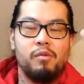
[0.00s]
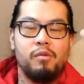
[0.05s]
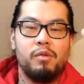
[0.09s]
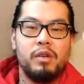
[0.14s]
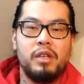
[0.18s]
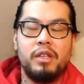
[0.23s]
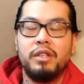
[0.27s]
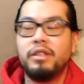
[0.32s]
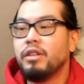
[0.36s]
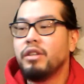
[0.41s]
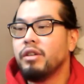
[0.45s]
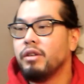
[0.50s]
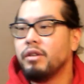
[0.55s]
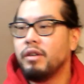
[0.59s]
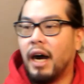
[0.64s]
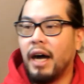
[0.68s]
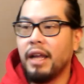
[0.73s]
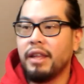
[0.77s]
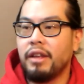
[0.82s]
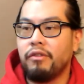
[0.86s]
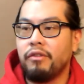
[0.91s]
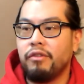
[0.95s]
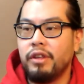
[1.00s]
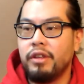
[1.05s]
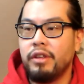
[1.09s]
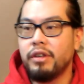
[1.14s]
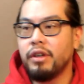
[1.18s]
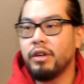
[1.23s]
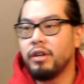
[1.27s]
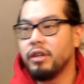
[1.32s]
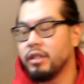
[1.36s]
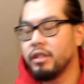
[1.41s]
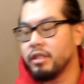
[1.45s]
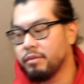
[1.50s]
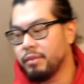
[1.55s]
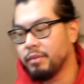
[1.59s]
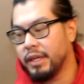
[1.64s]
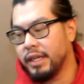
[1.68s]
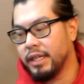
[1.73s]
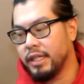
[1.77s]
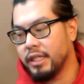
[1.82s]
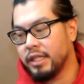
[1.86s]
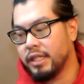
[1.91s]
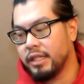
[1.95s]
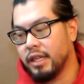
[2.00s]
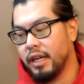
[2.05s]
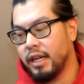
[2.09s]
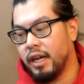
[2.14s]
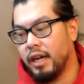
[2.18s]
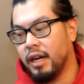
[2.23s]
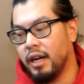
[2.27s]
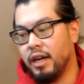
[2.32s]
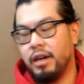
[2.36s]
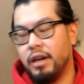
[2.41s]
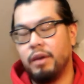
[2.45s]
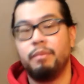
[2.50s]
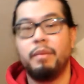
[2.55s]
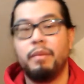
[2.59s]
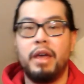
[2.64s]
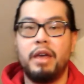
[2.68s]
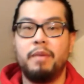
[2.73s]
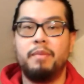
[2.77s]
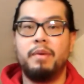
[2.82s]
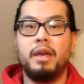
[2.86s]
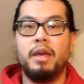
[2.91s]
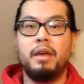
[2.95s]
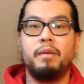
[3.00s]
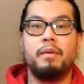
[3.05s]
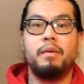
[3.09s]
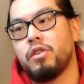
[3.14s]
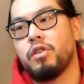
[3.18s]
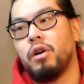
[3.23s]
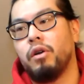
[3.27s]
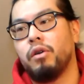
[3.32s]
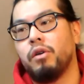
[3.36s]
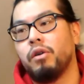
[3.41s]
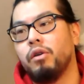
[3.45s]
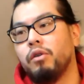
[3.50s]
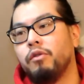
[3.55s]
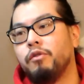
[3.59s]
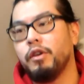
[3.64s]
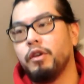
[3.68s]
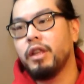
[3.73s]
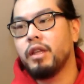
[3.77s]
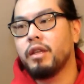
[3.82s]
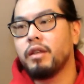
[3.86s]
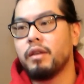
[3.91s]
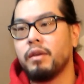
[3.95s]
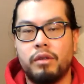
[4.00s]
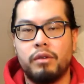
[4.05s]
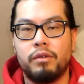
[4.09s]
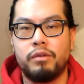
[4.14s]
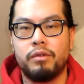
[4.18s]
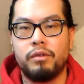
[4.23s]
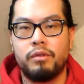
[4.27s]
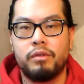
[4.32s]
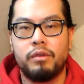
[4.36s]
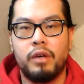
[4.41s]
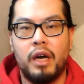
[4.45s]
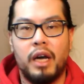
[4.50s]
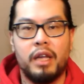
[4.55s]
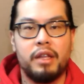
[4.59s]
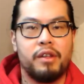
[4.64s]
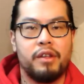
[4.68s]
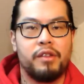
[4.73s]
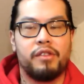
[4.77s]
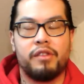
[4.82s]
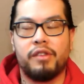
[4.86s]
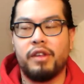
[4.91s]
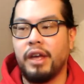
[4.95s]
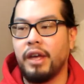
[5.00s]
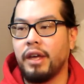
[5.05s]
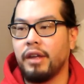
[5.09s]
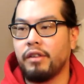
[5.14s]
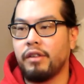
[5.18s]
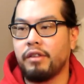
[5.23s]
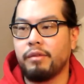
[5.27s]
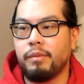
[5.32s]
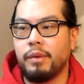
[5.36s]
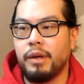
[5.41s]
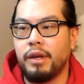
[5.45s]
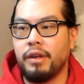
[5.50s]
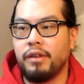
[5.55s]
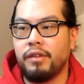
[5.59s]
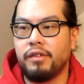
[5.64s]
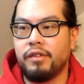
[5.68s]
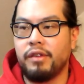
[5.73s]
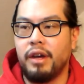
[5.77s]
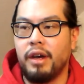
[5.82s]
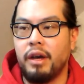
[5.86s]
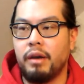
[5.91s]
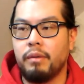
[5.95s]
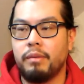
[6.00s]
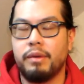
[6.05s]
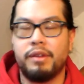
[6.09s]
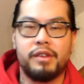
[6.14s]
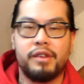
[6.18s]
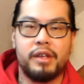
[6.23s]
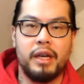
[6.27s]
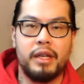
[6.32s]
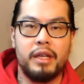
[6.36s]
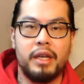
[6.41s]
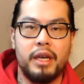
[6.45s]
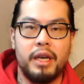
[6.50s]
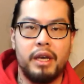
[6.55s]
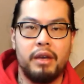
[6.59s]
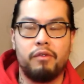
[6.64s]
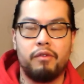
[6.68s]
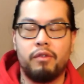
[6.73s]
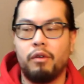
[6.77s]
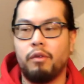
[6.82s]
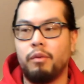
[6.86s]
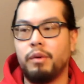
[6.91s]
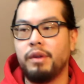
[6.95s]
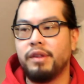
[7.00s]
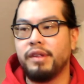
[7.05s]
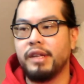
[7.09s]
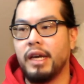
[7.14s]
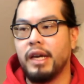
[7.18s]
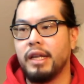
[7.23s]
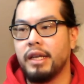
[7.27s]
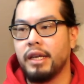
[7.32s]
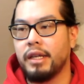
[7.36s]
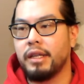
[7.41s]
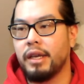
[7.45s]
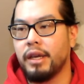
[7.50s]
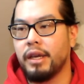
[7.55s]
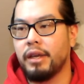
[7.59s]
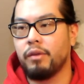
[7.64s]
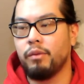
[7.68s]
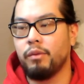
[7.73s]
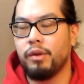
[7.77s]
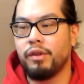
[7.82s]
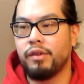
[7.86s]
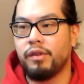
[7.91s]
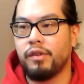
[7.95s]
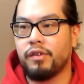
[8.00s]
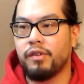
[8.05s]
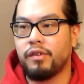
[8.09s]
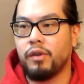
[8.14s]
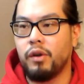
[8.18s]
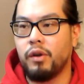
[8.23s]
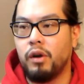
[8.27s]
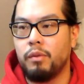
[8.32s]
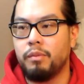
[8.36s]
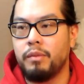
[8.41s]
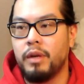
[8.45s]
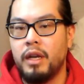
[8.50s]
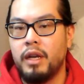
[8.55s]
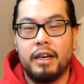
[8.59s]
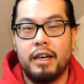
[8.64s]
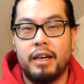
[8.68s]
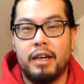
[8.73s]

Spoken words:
I will do other videos with maybe Healthyfood, do other things with Cannaevo, with Adikt Ink, with the Storm.